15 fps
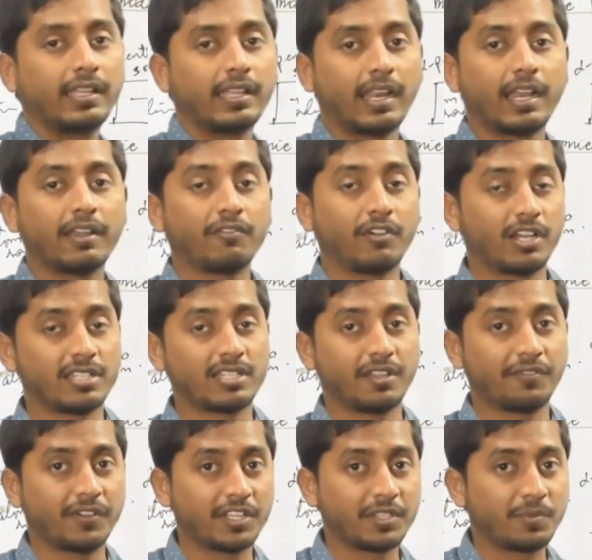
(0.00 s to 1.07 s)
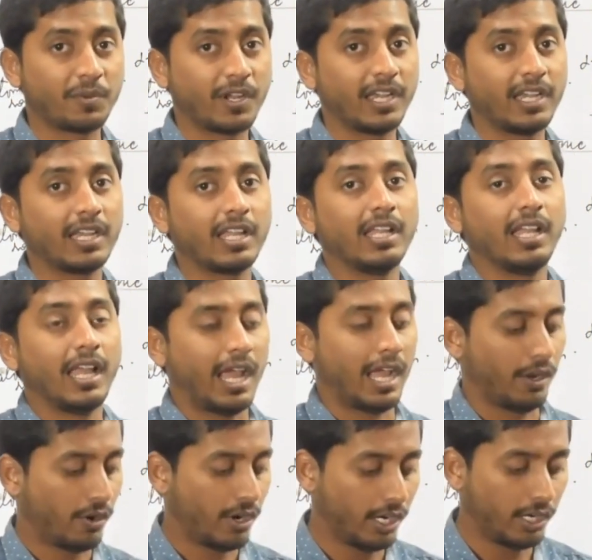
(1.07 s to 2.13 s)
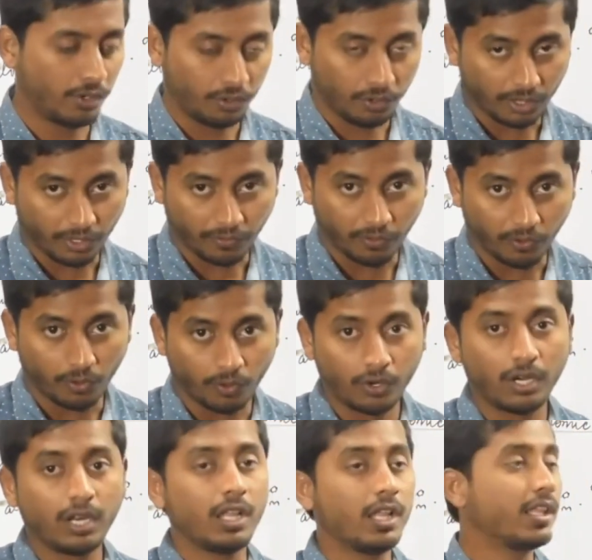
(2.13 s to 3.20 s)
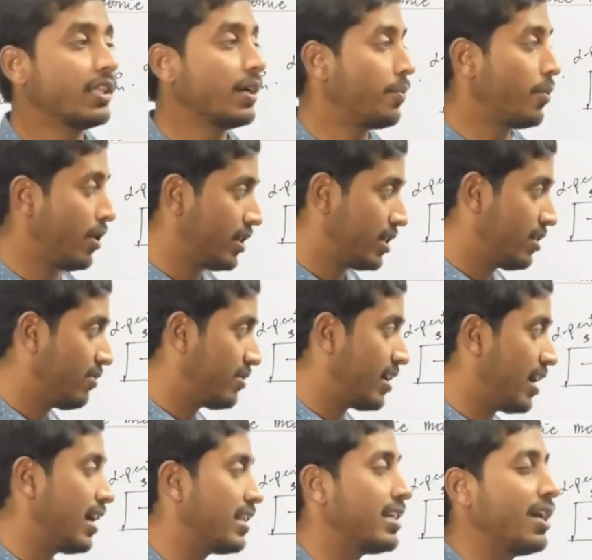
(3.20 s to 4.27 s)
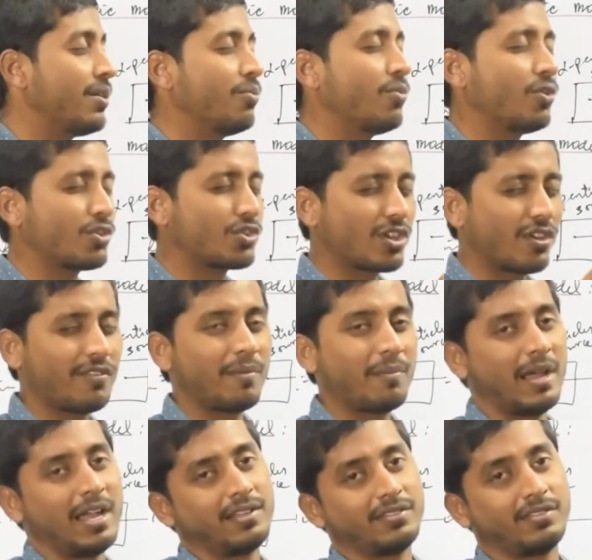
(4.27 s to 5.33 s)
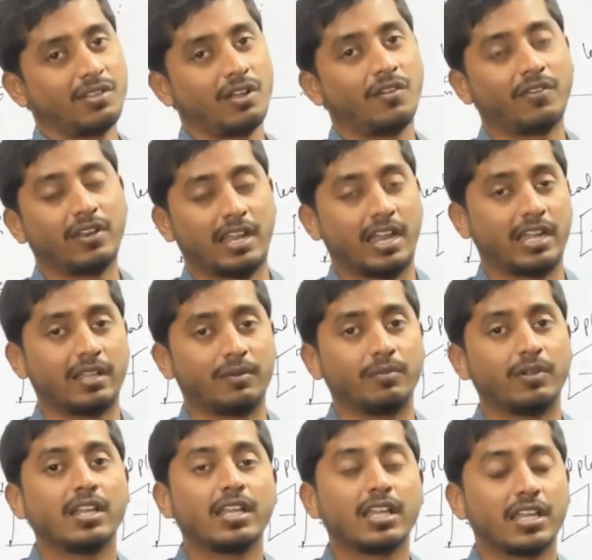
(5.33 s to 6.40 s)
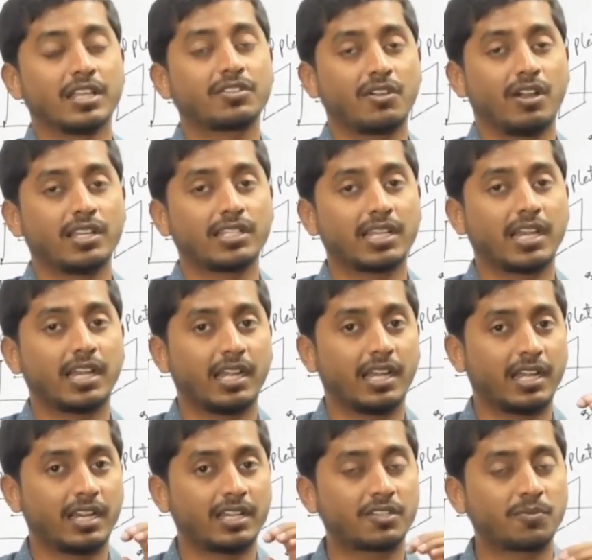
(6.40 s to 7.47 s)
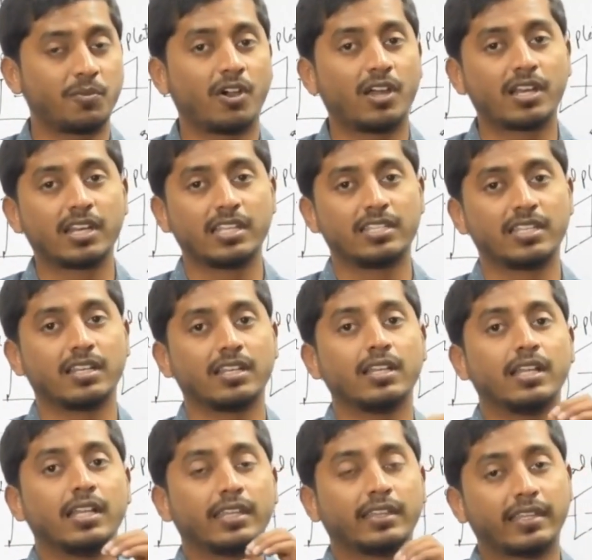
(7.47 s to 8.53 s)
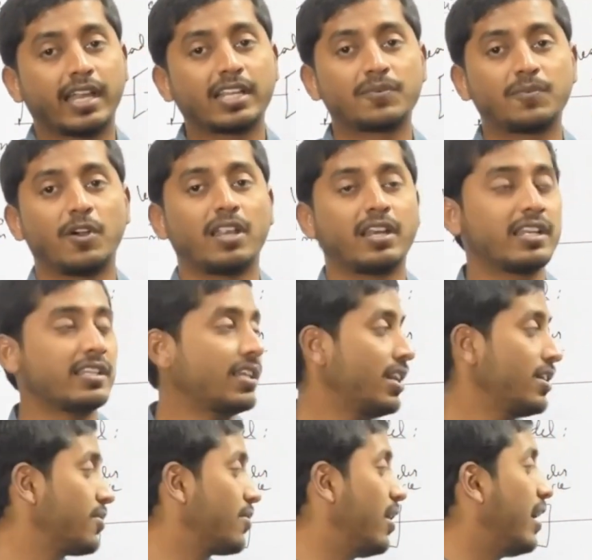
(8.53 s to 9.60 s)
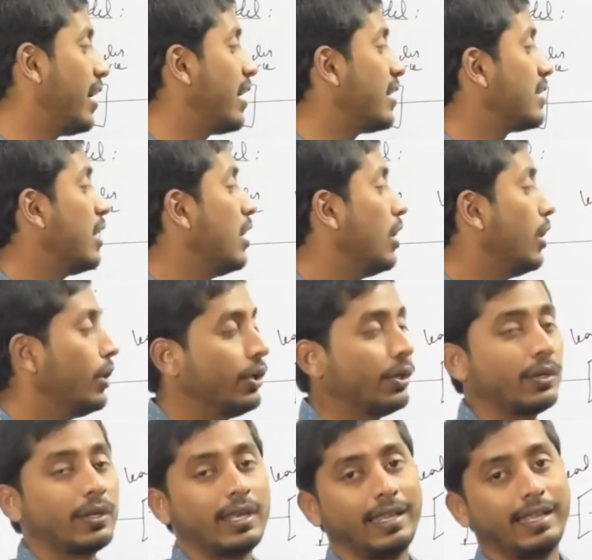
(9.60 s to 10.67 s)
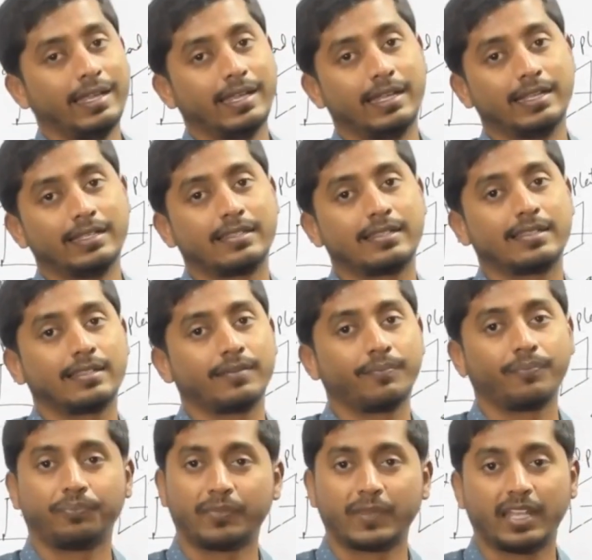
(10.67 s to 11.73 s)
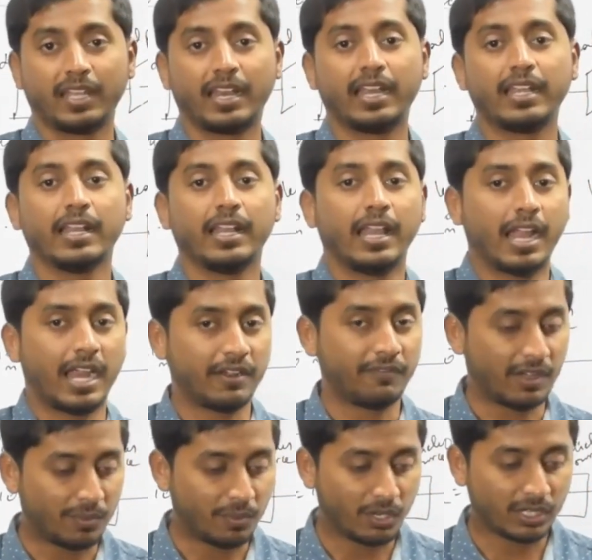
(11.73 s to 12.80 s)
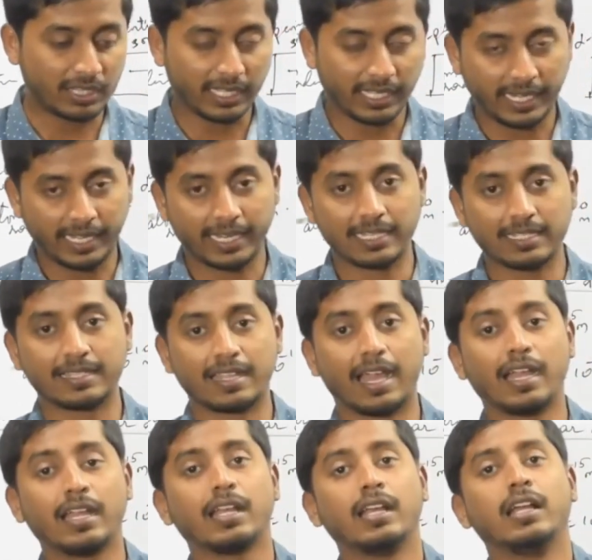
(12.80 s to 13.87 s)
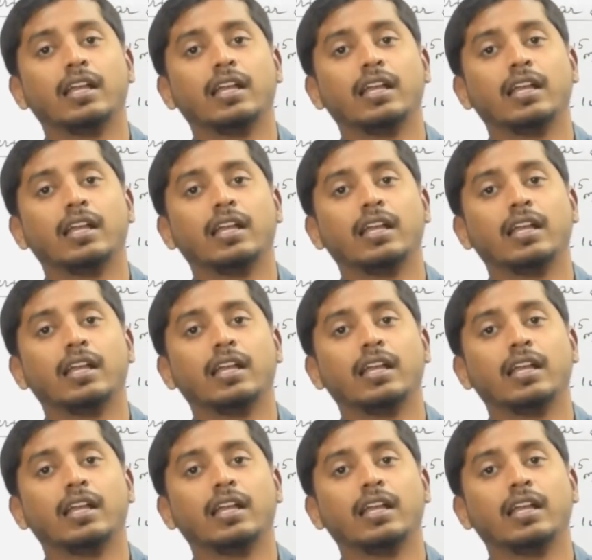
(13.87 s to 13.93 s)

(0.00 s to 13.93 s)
right. What is the first point? According to Rutherford, the positive charge and most of the mass of an atom is concentrated at a small region. That small region is called as nucleus, right. And one more thing he tells that